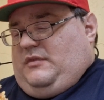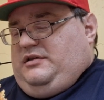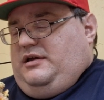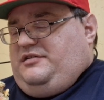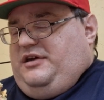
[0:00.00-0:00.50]

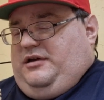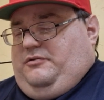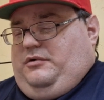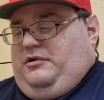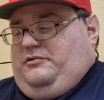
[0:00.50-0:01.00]
And I tell you,
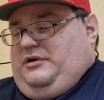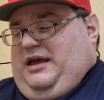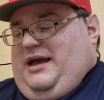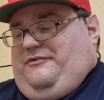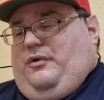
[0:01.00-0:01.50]
we're
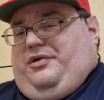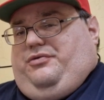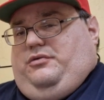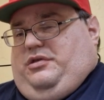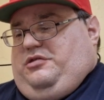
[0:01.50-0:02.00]
already halfway
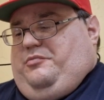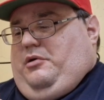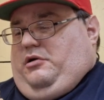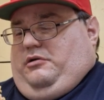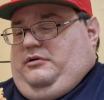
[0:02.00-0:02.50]
through this
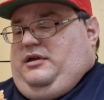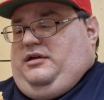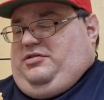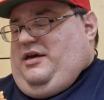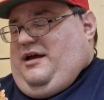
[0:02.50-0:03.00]
burger. And
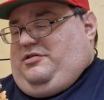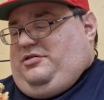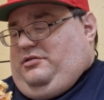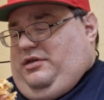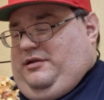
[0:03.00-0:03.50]
it's
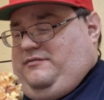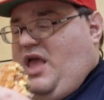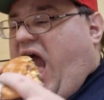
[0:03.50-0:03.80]
excellent.